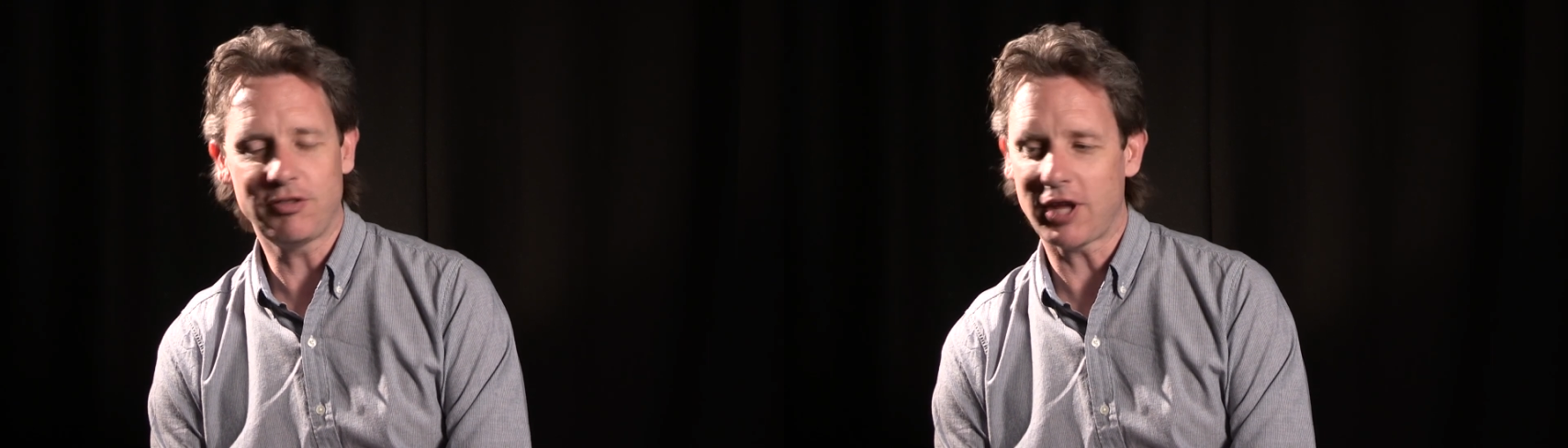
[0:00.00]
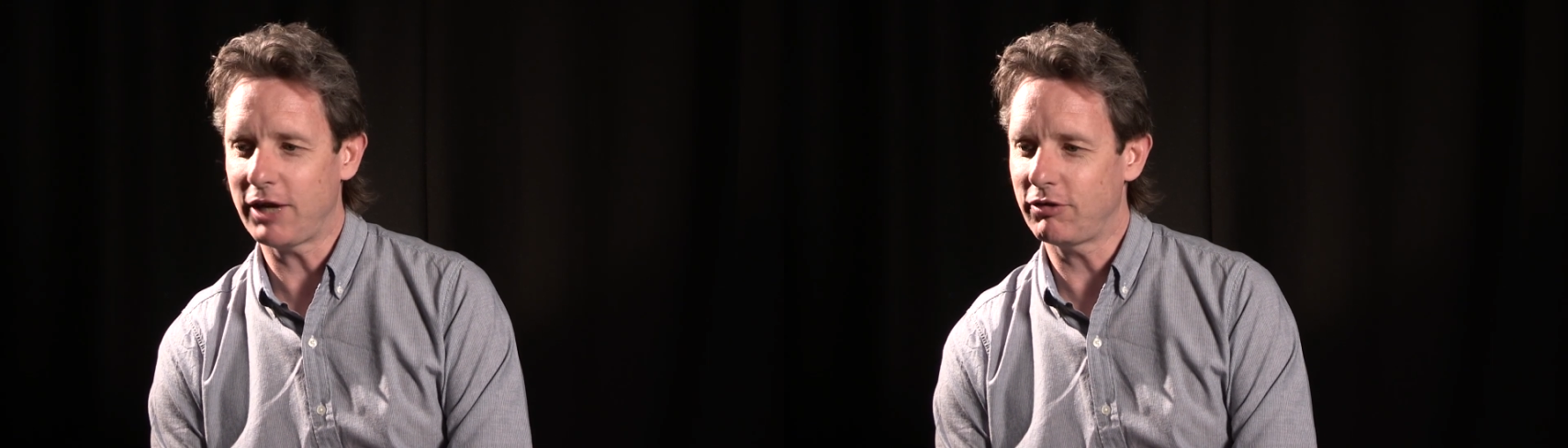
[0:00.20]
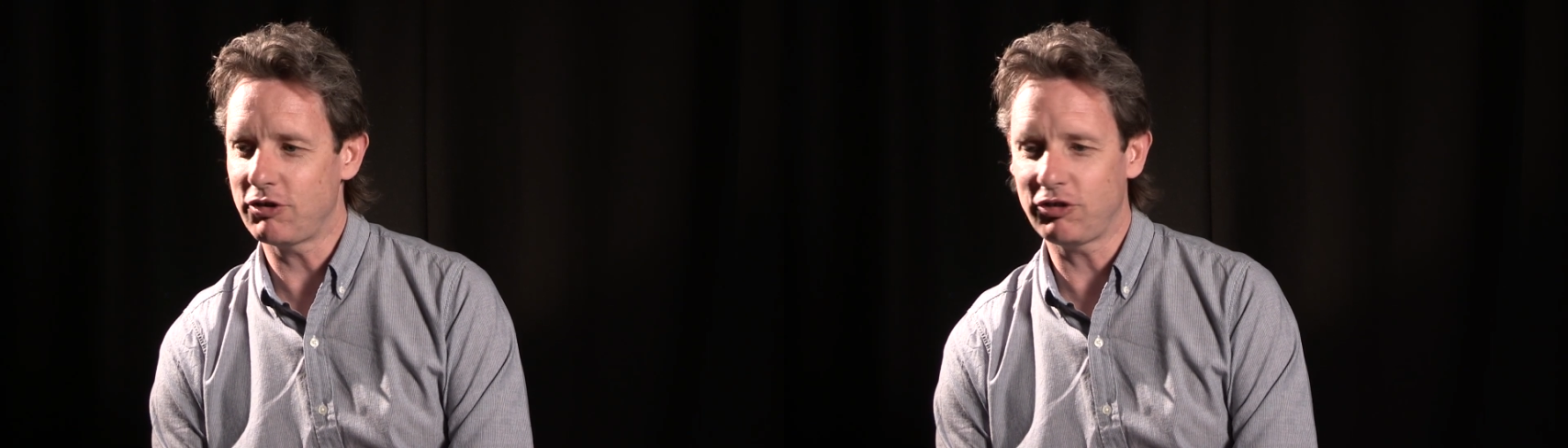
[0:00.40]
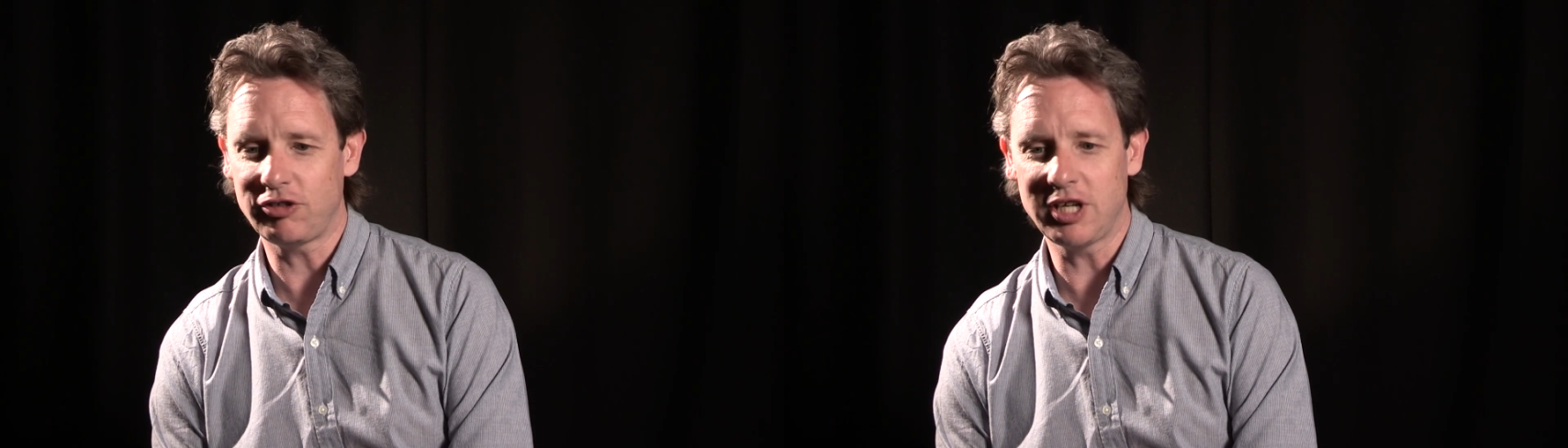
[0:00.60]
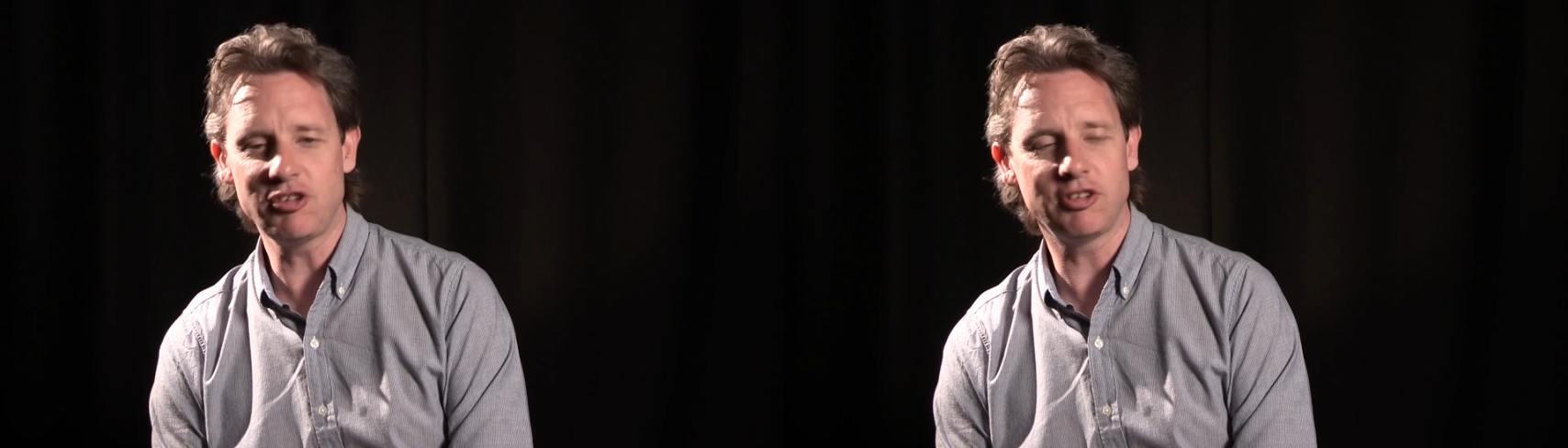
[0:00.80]
They
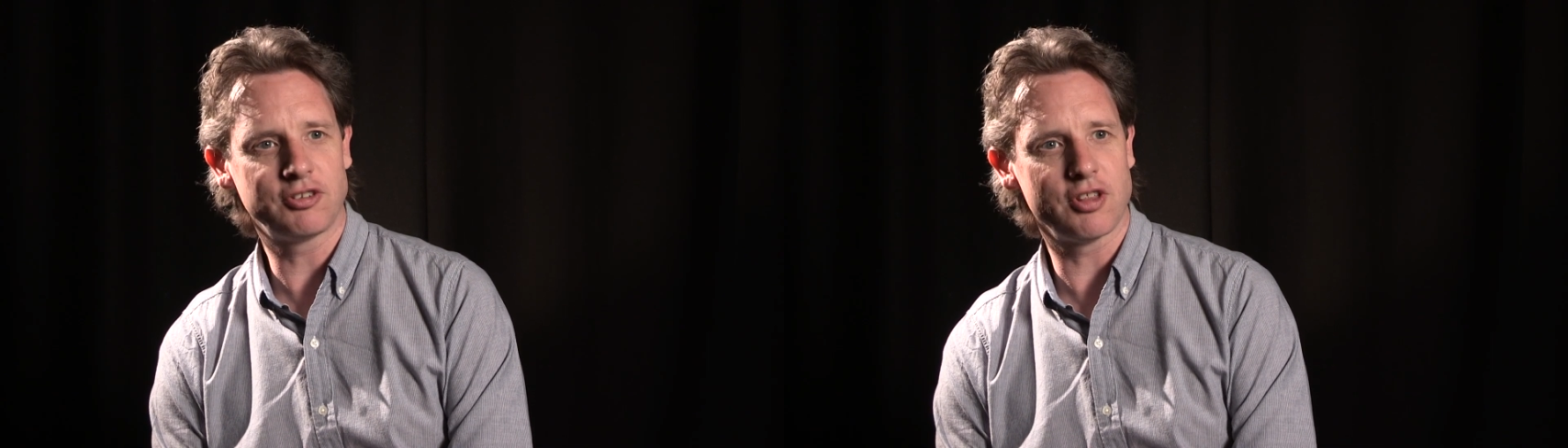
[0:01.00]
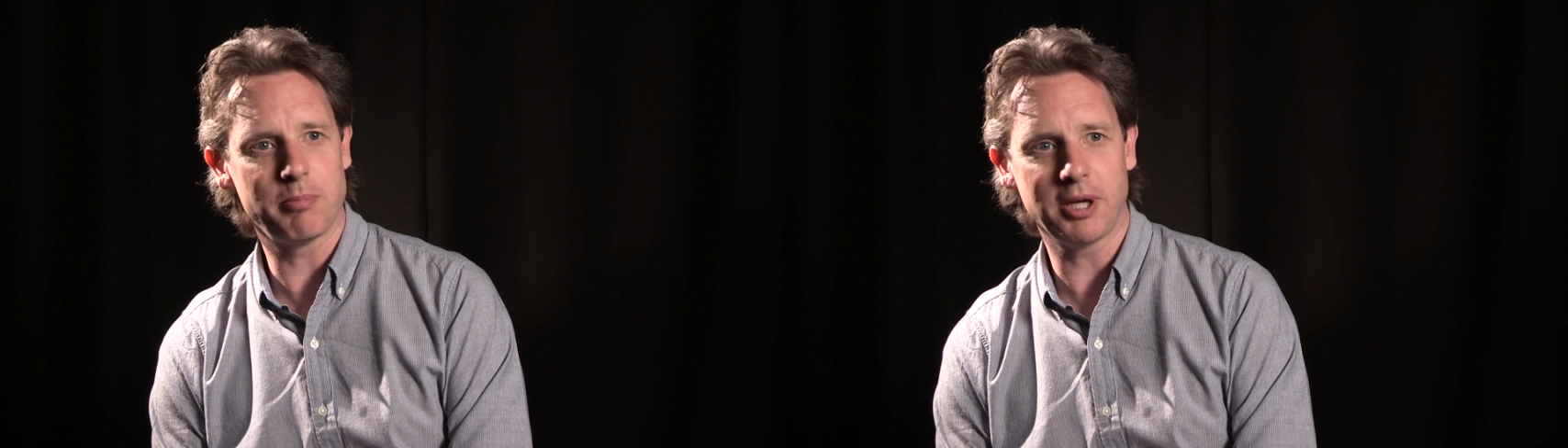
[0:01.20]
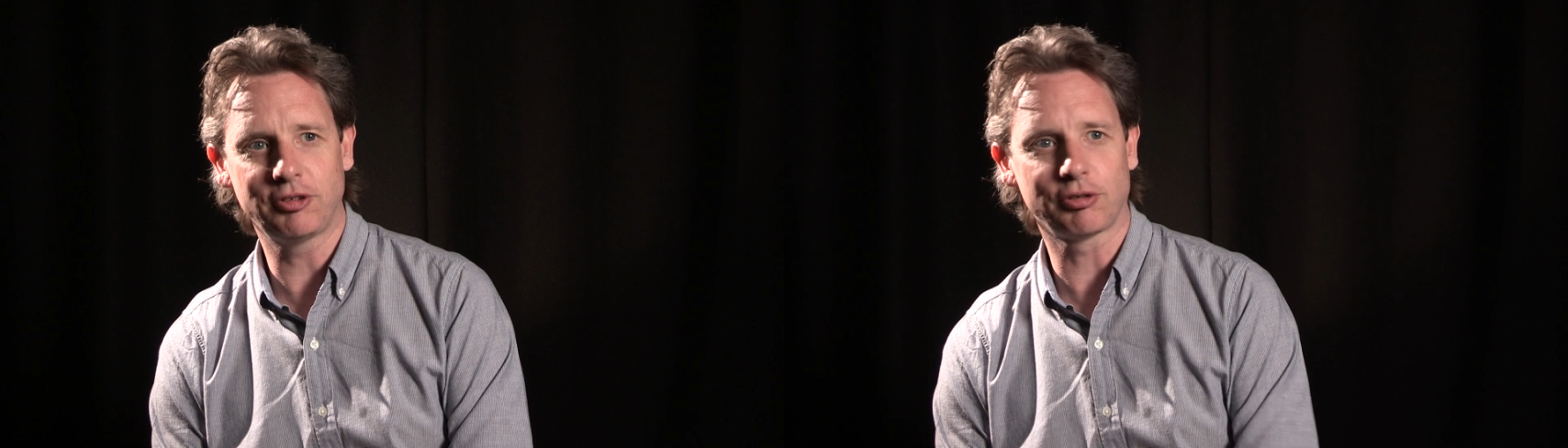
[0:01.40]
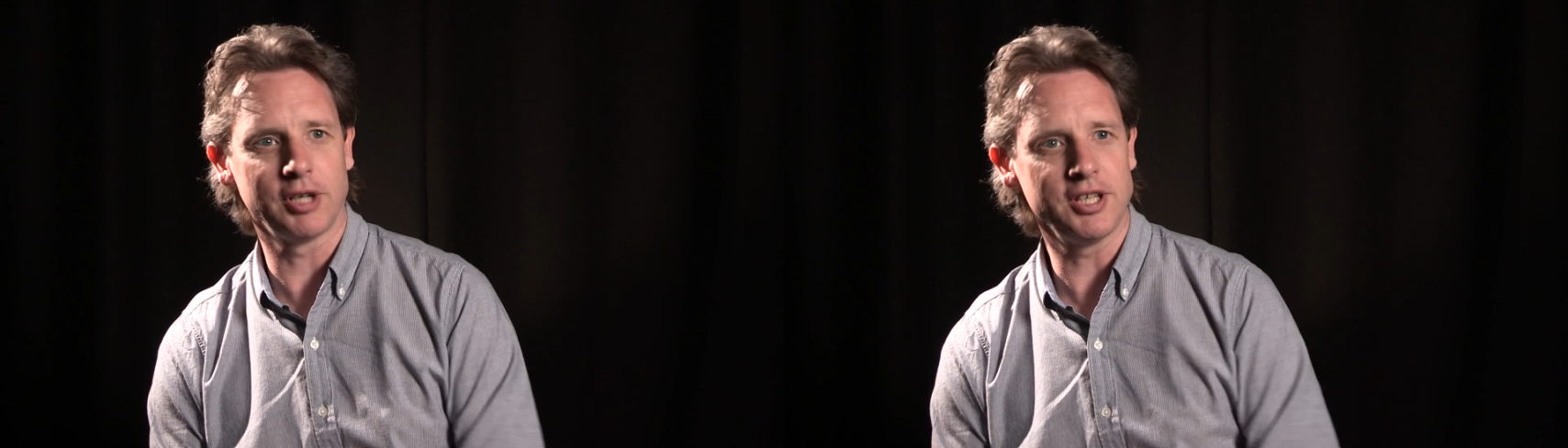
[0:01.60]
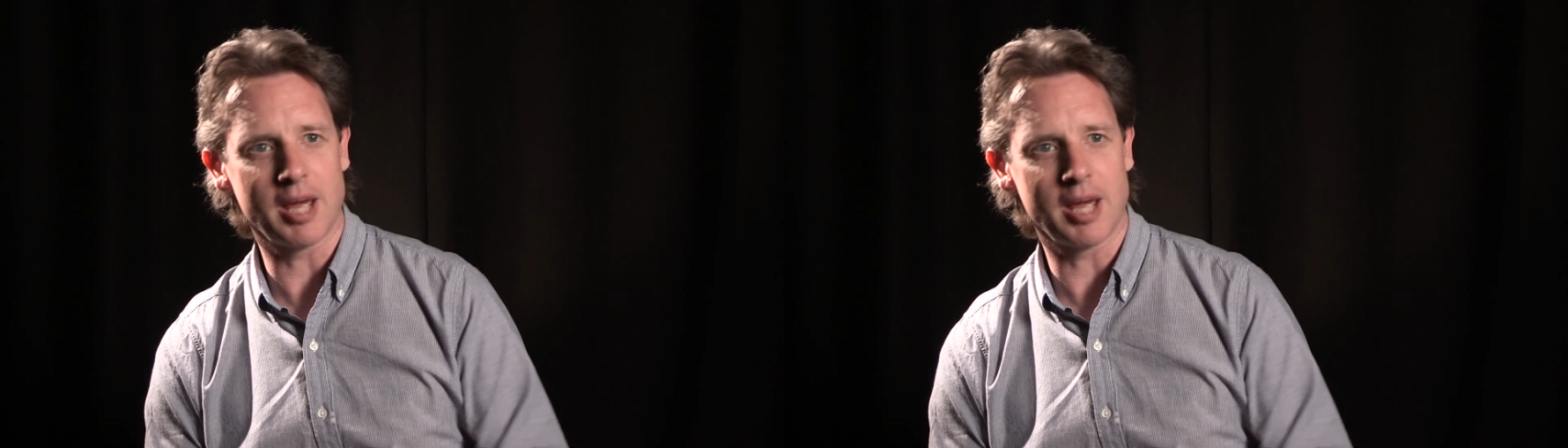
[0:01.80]
introduced ninjas to the big screen.